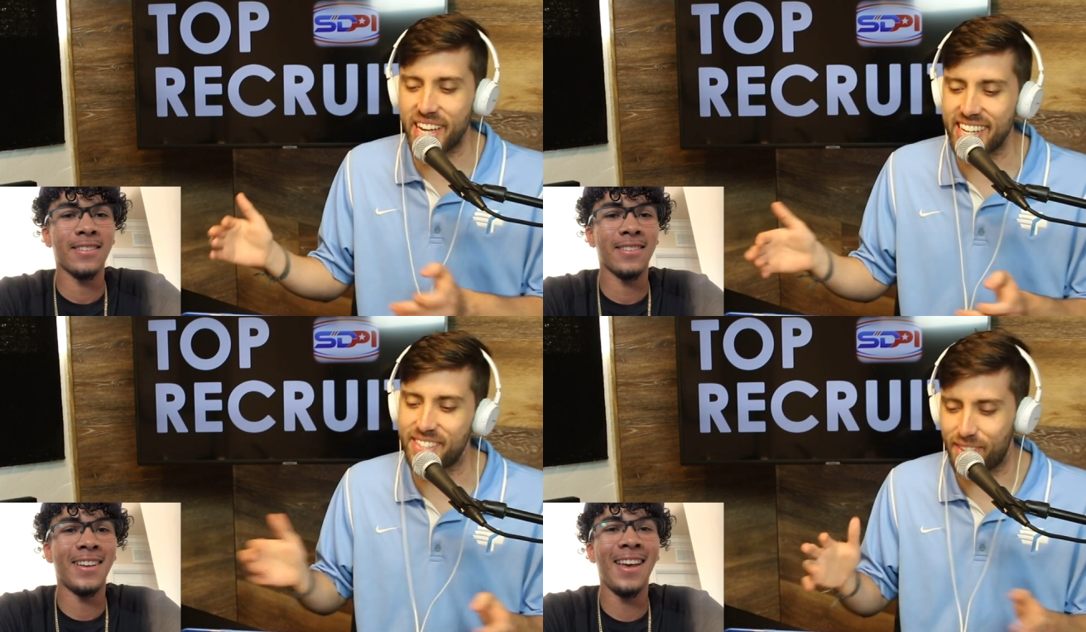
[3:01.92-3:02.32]

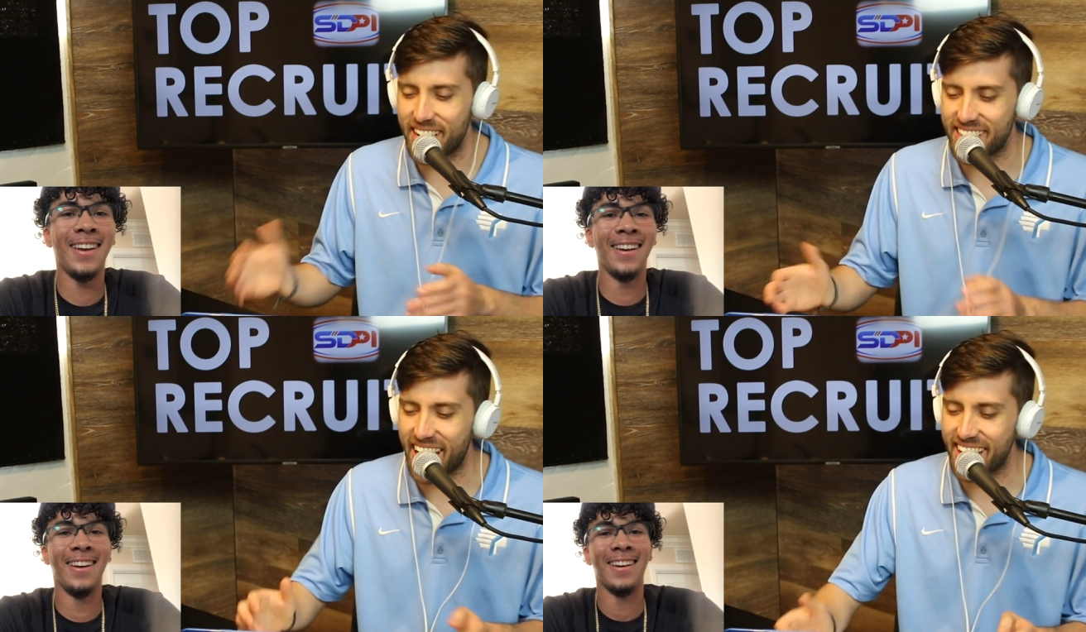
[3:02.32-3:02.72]
Speaker 1: is, right
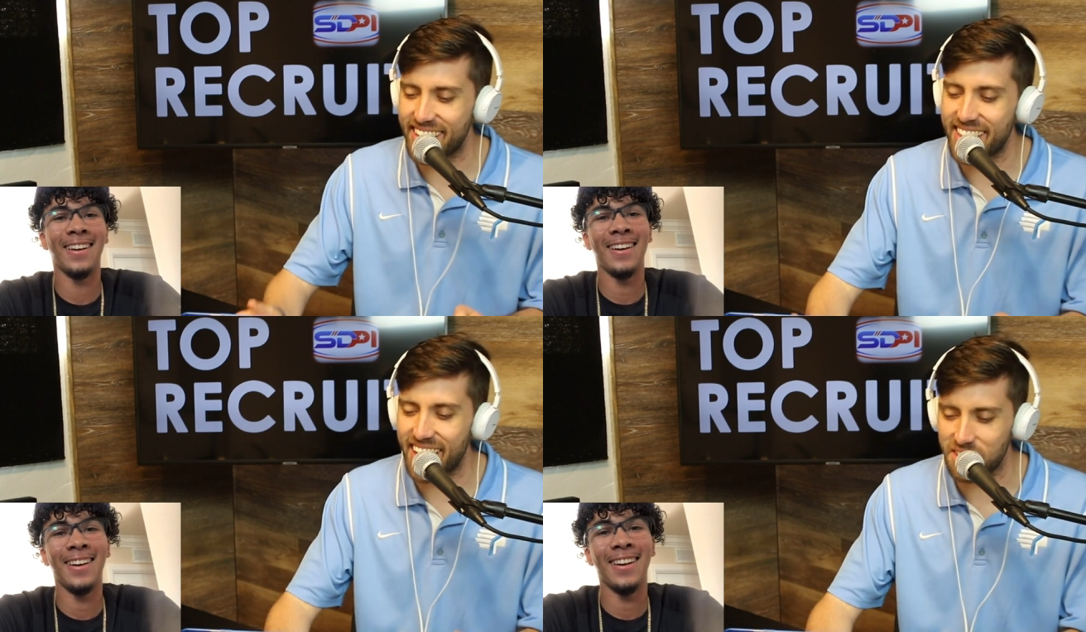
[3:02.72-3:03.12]
in that
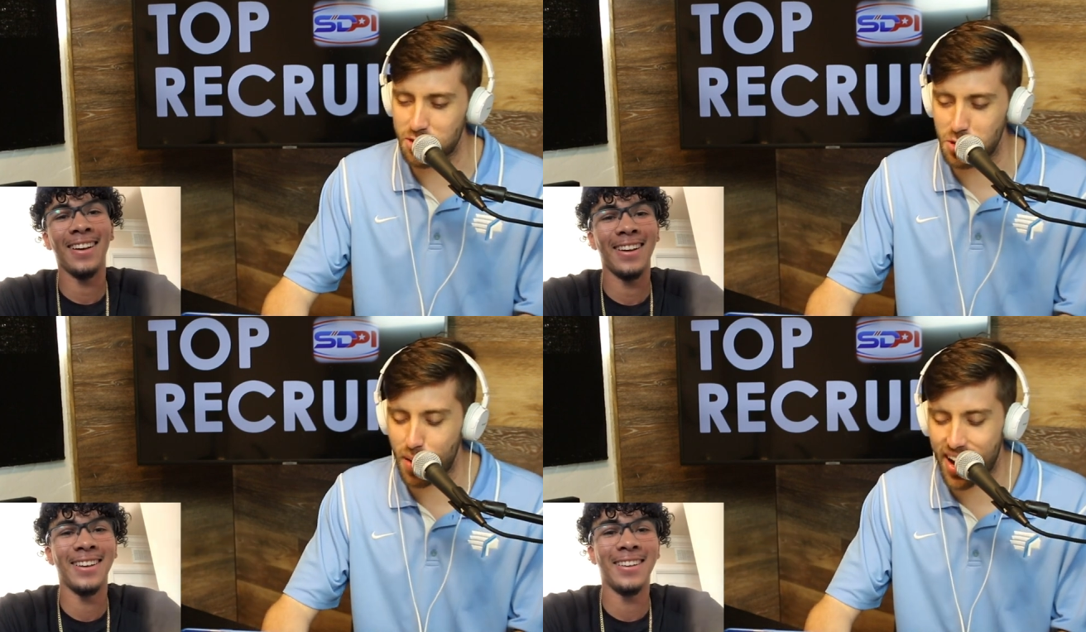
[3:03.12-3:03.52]
in that little
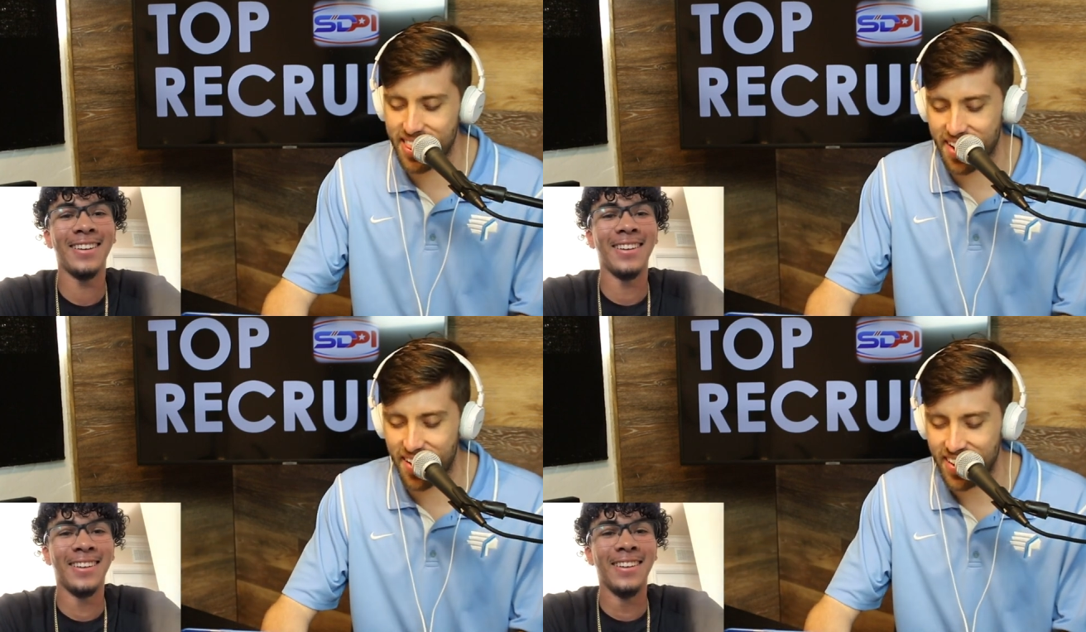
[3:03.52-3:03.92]
spot
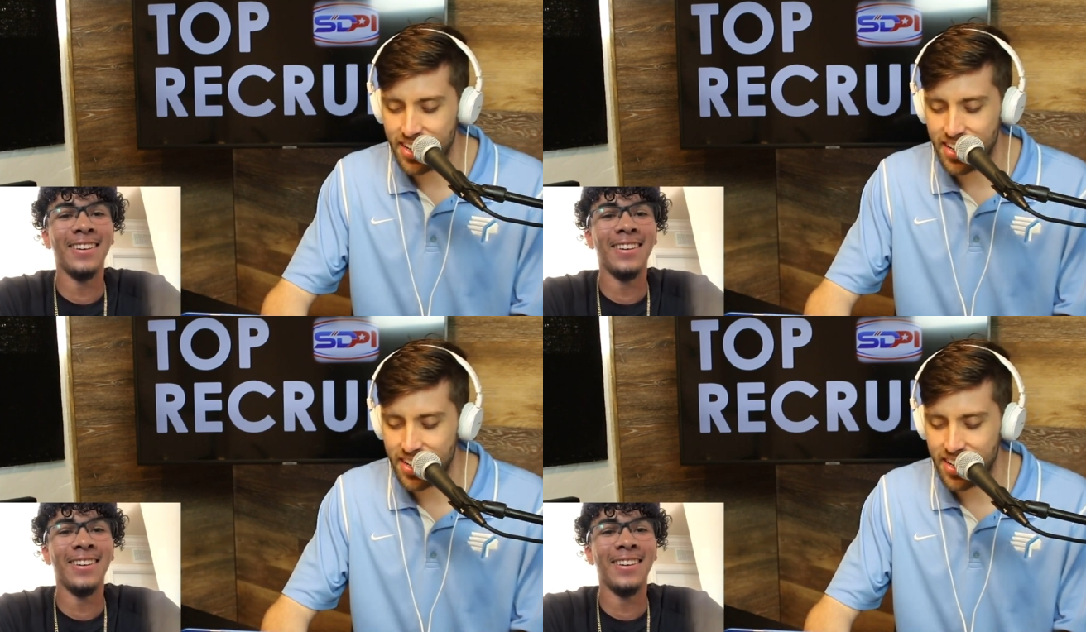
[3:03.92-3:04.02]
there.